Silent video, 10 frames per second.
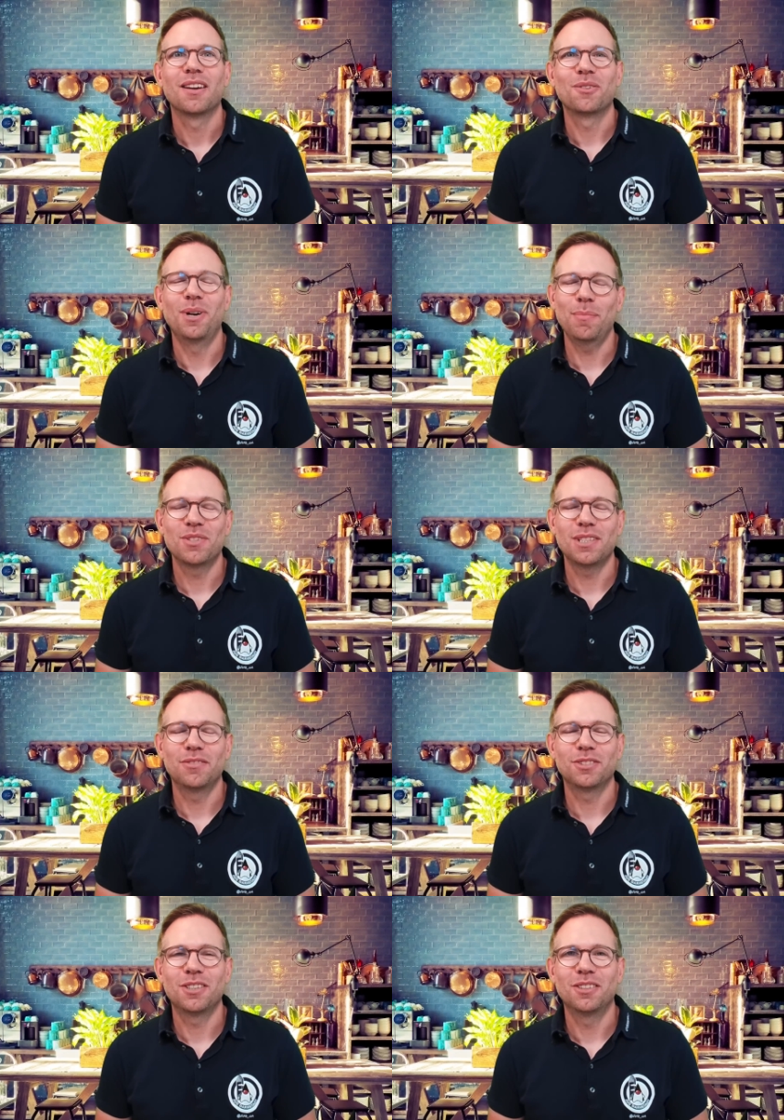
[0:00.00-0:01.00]
Grab
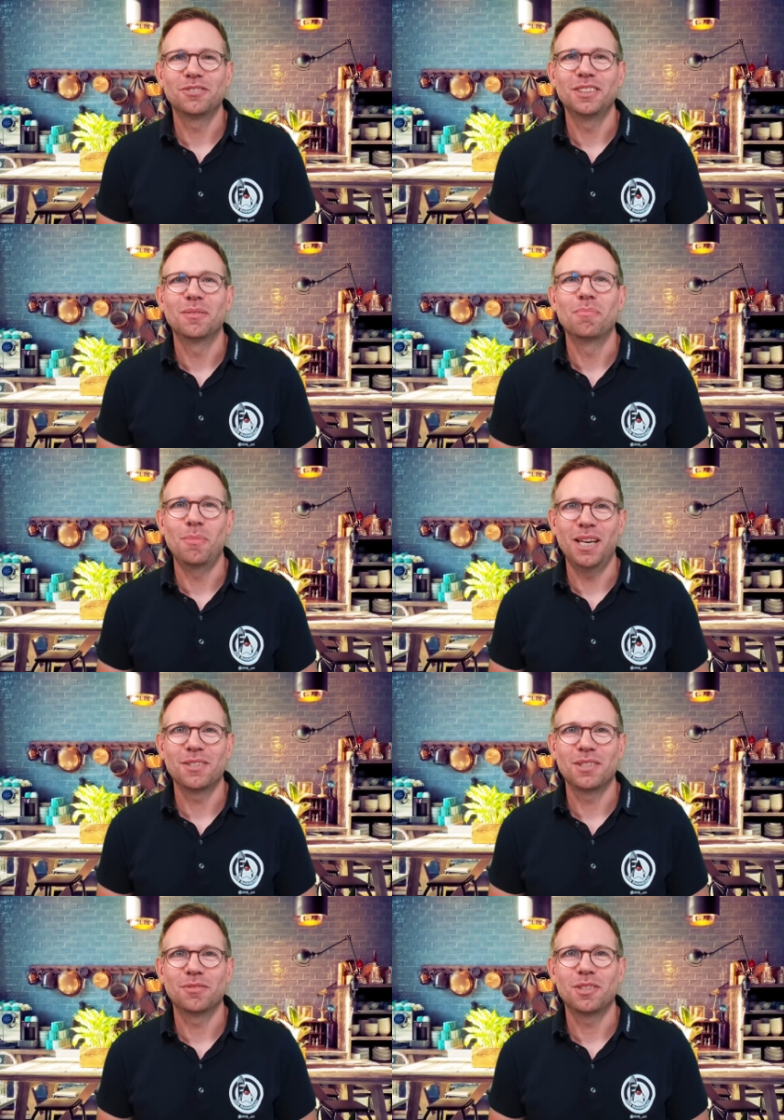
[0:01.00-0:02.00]
yourself a coffee, make
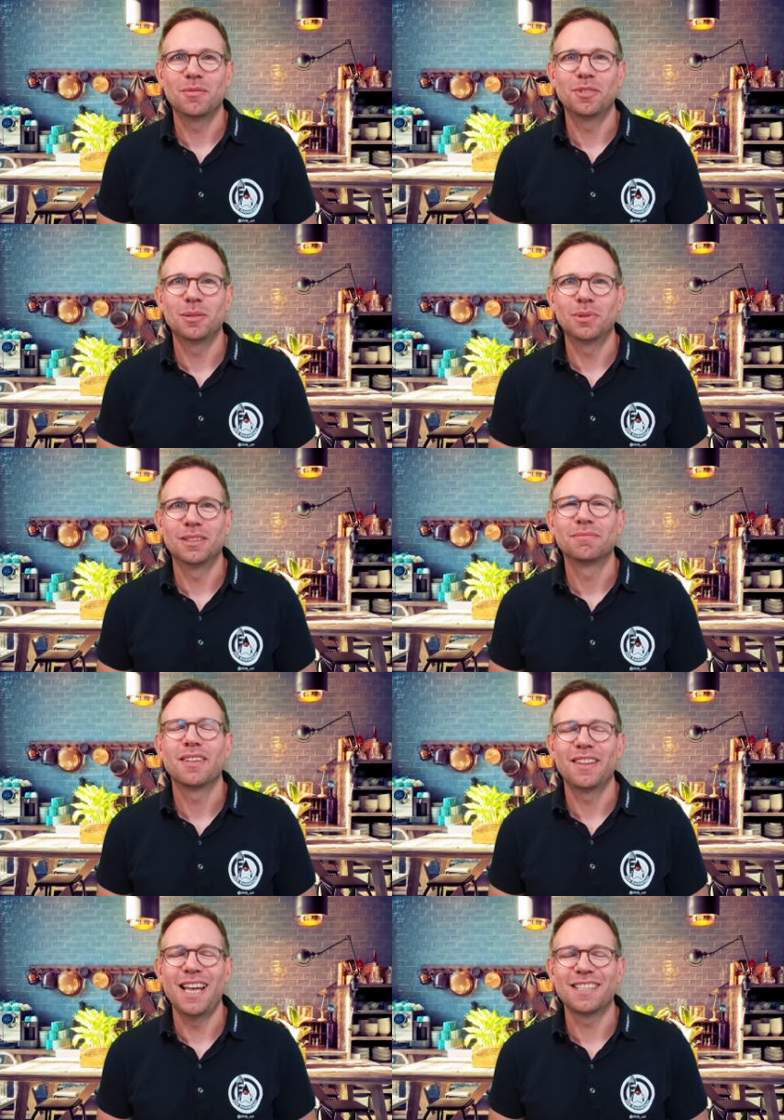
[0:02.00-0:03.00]
yourself comfortable,
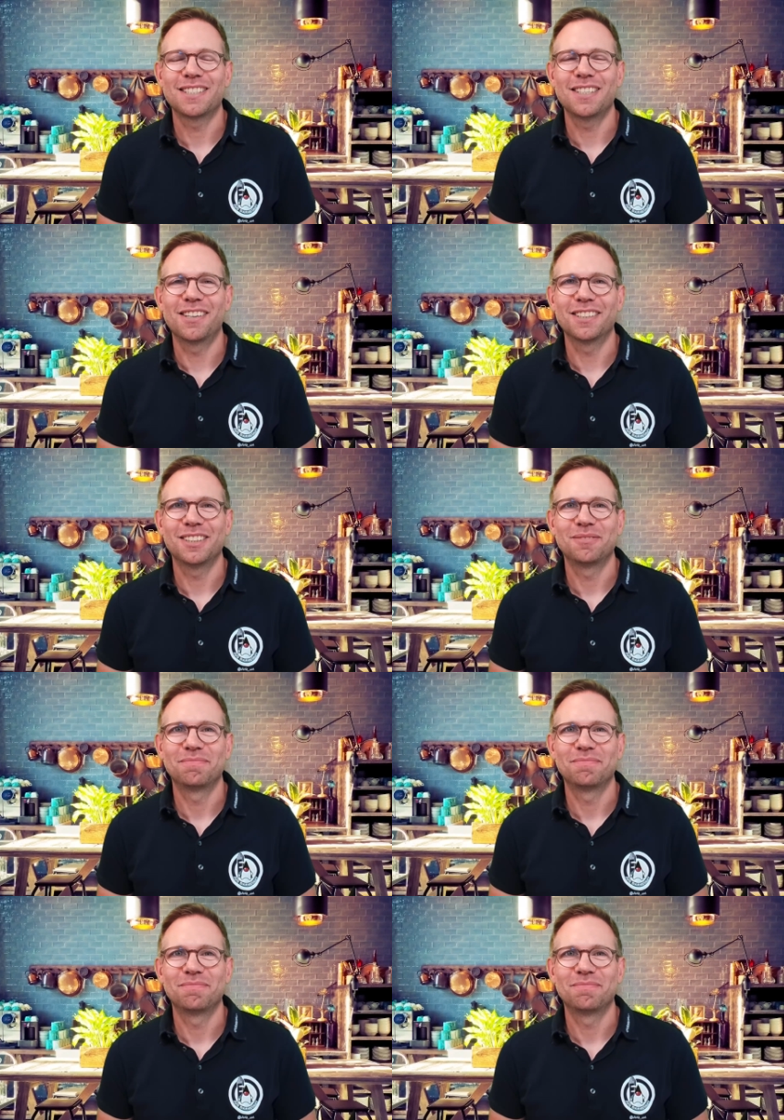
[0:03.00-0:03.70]
and let's start.